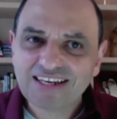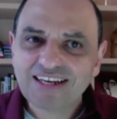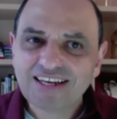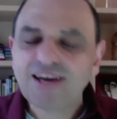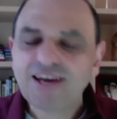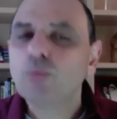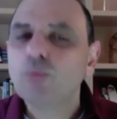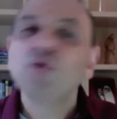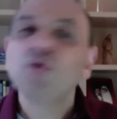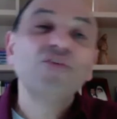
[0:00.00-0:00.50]

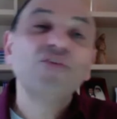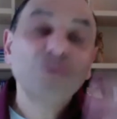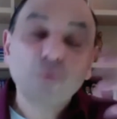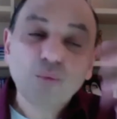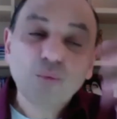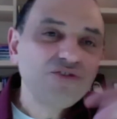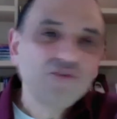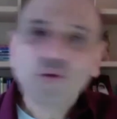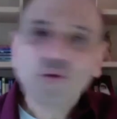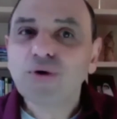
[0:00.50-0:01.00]
we've
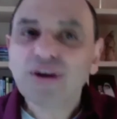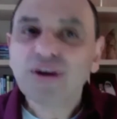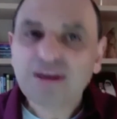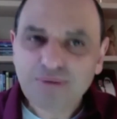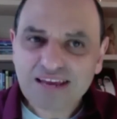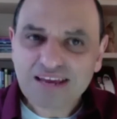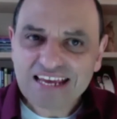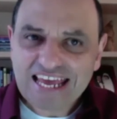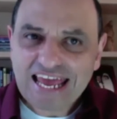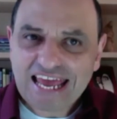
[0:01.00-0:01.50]
already been
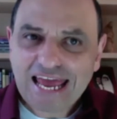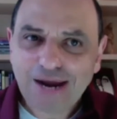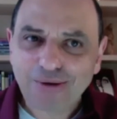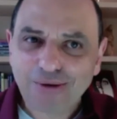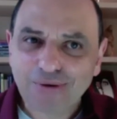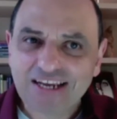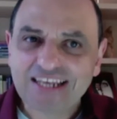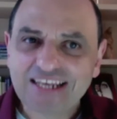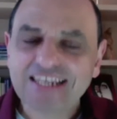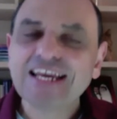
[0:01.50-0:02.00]

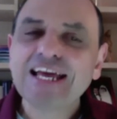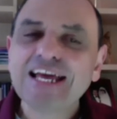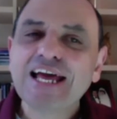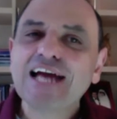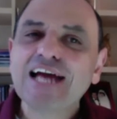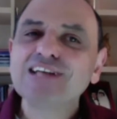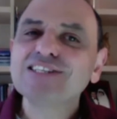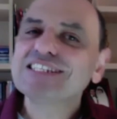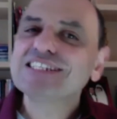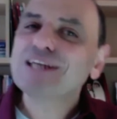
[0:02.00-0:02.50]
caring, and
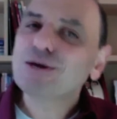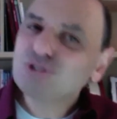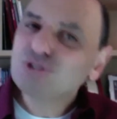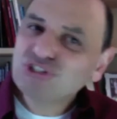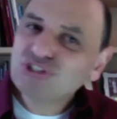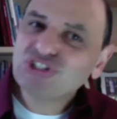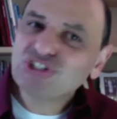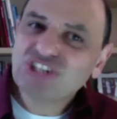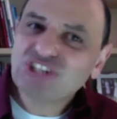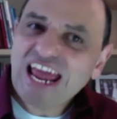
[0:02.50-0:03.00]
so
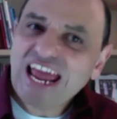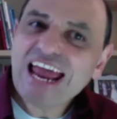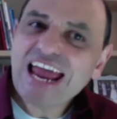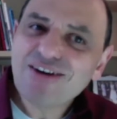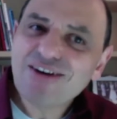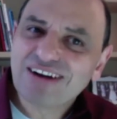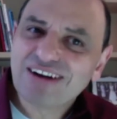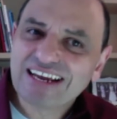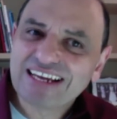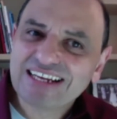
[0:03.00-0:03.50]

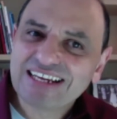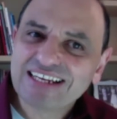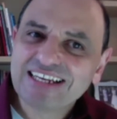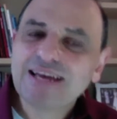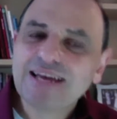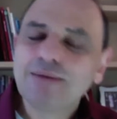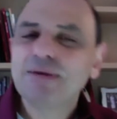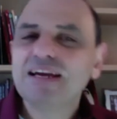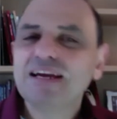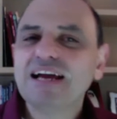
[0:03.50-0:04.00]
sharing
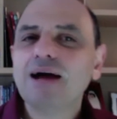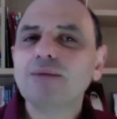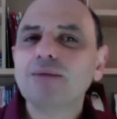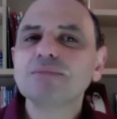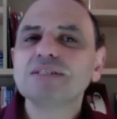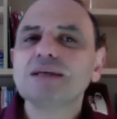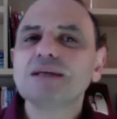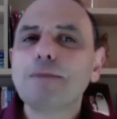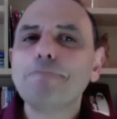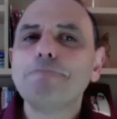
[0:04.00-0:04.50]
becomes
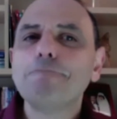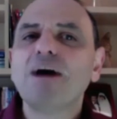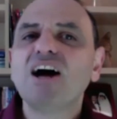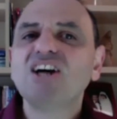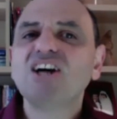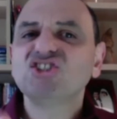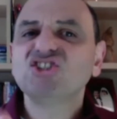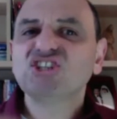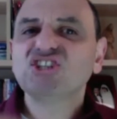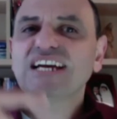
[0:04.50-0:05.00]

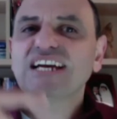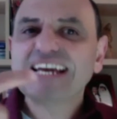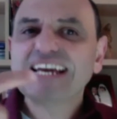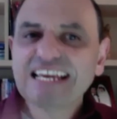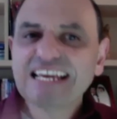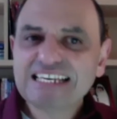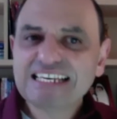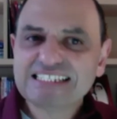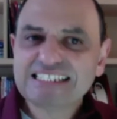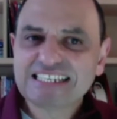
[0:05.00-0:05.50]
much
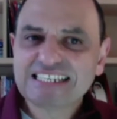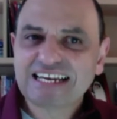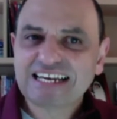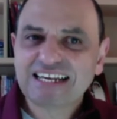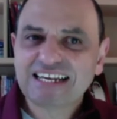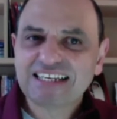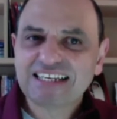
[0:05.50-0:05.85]
easier.